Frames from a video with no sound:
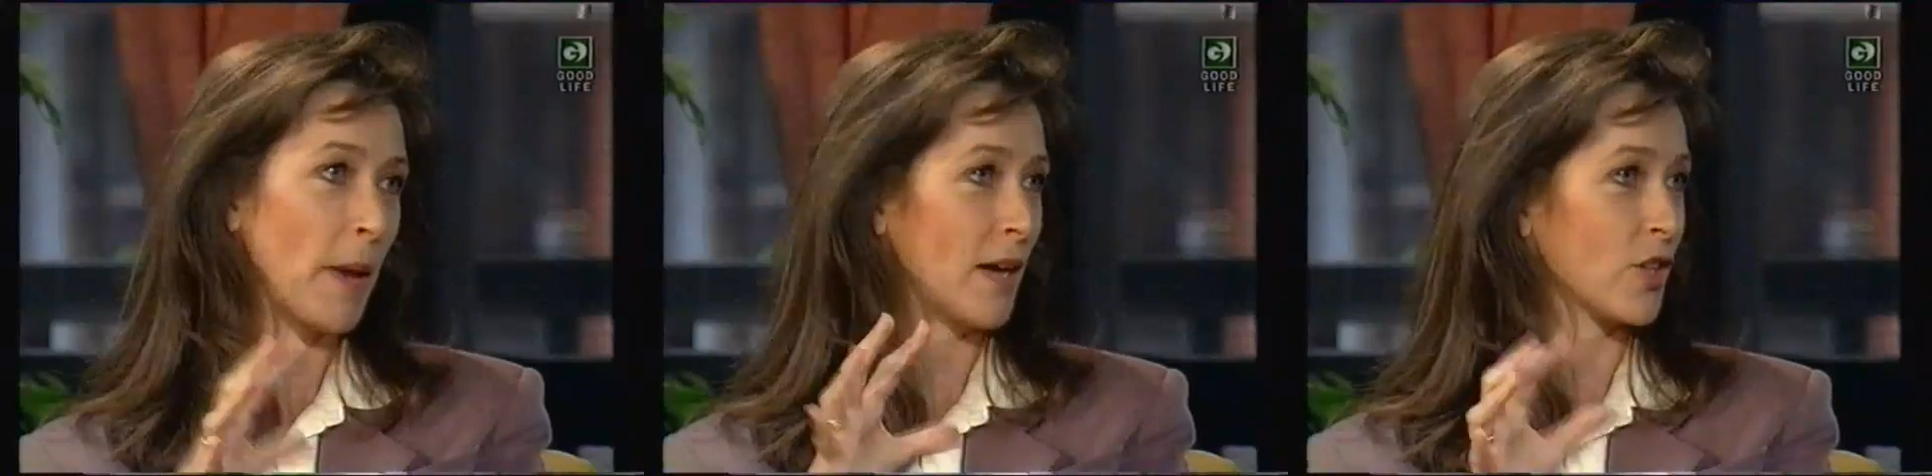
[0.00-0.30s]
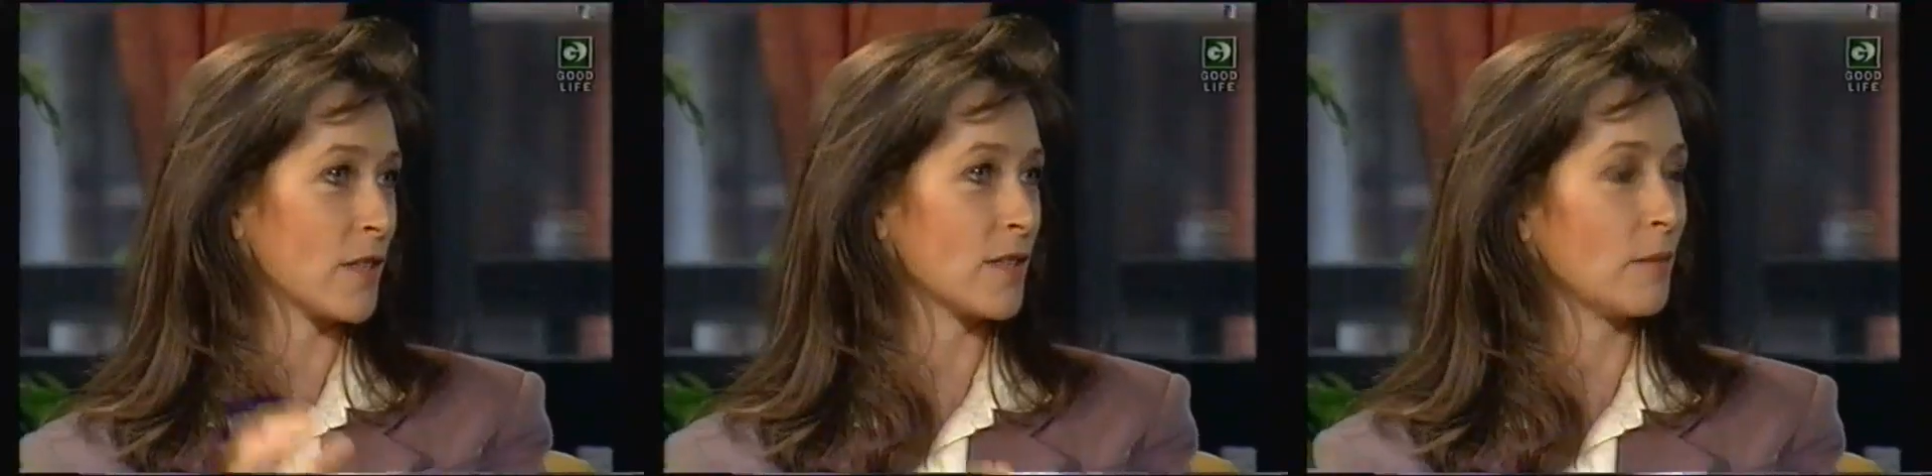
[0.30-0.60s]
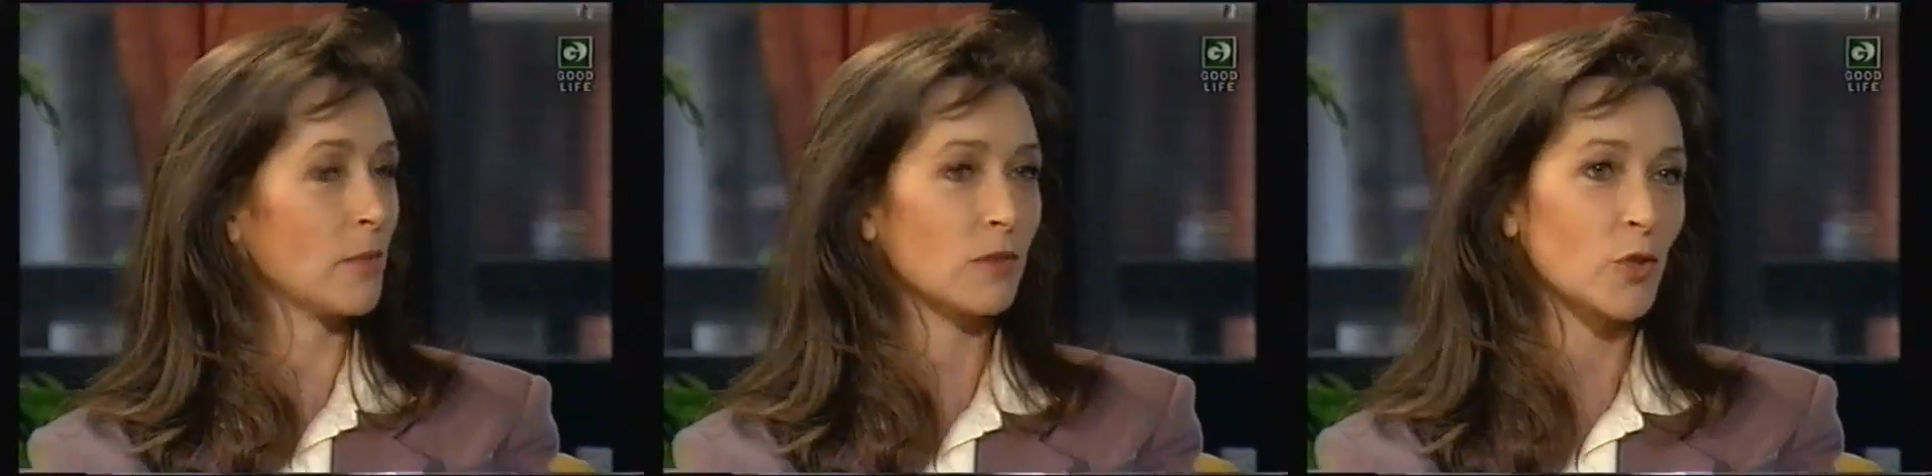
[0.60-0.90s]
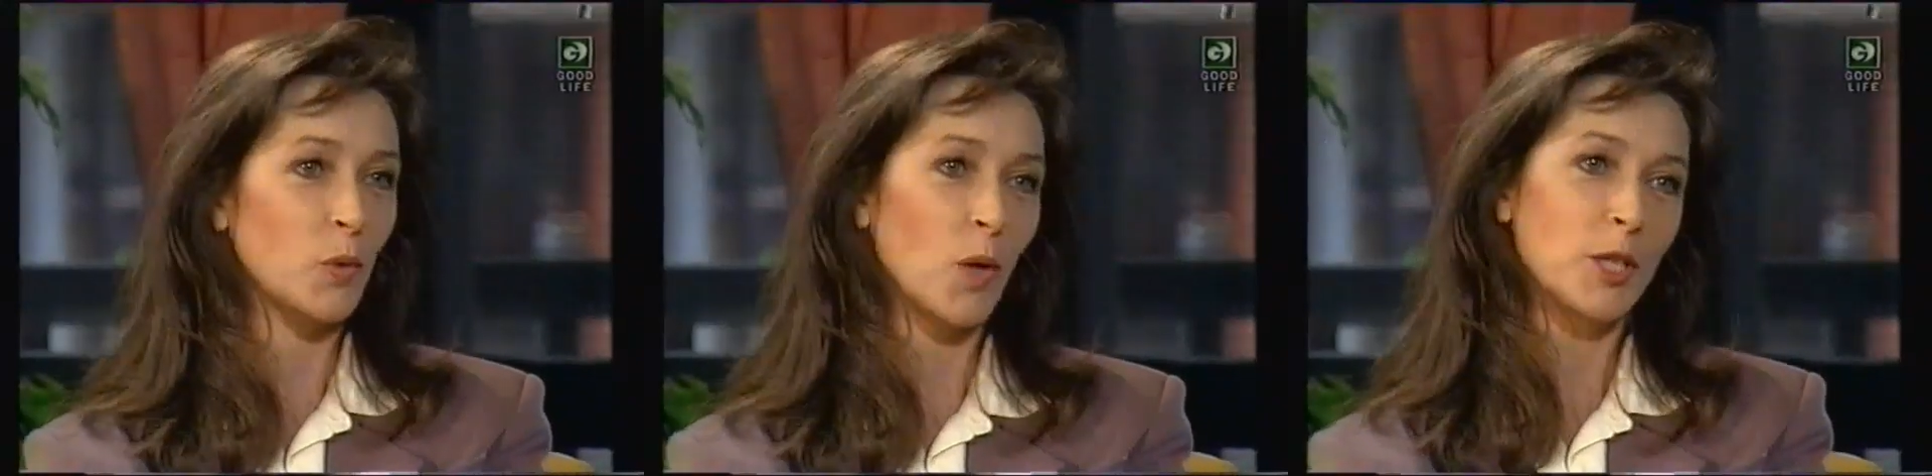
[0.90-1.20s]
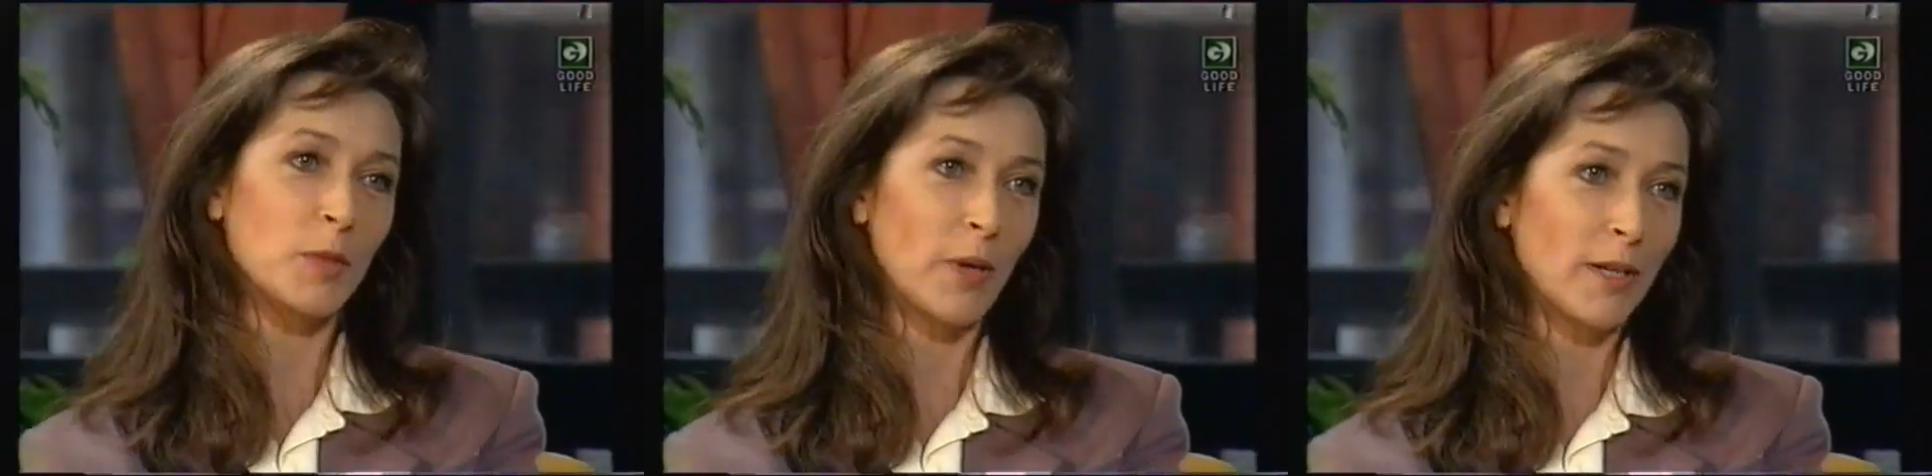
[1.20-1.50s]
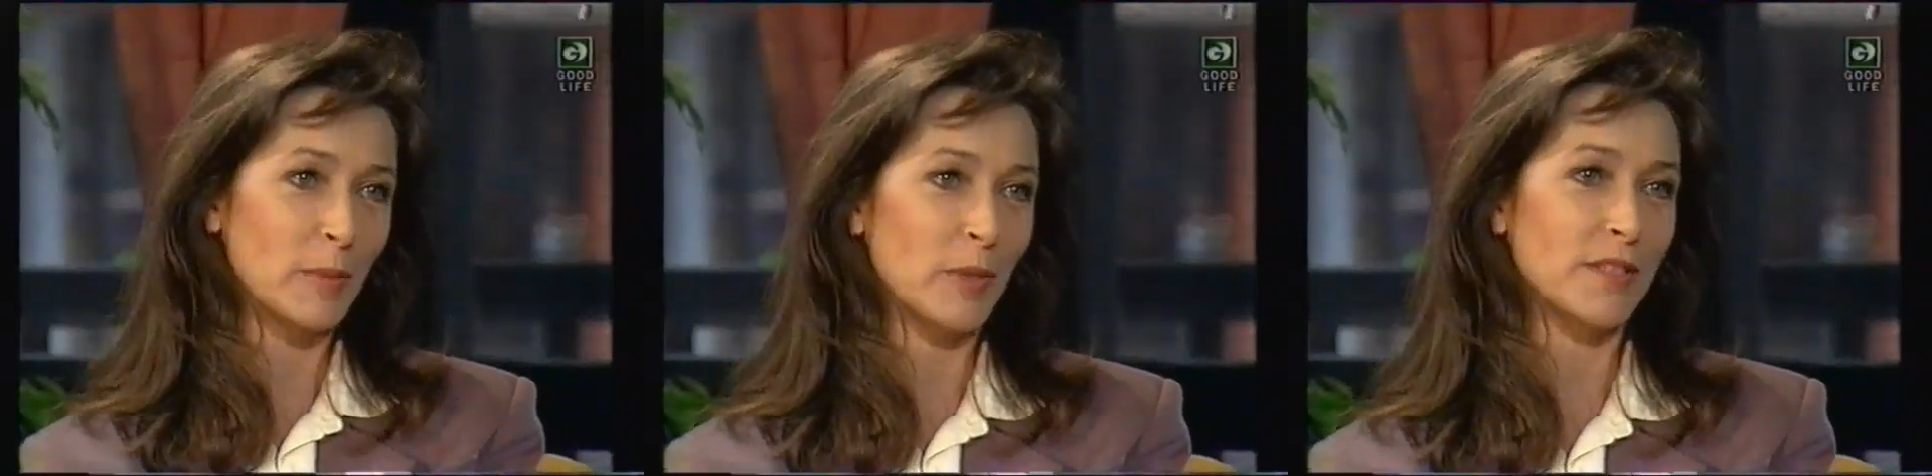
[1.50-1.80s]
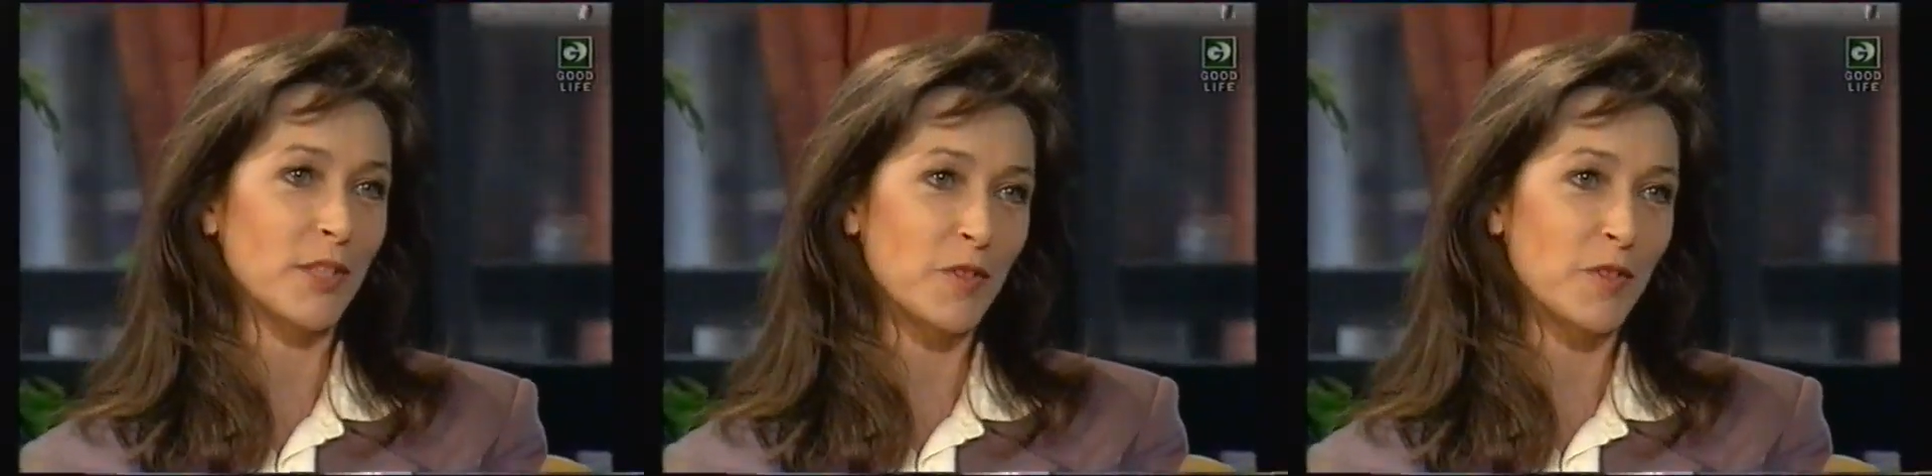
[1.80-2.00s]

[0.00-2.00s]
patches, I'm not too worried about it because mm.